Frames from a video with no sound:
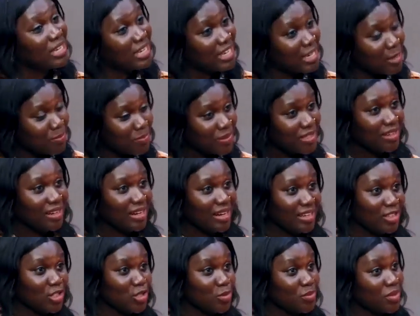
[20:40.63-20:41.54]
keep the
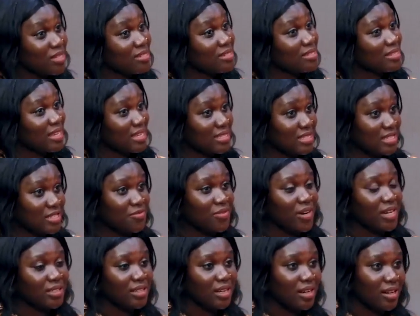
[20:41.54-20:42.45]
client to be a
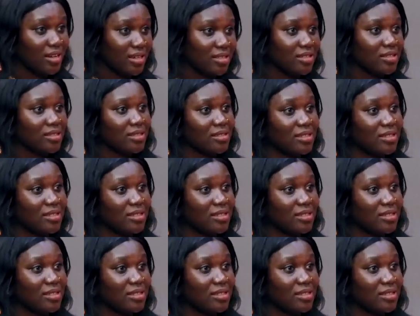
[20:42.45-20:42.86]
satisfied client.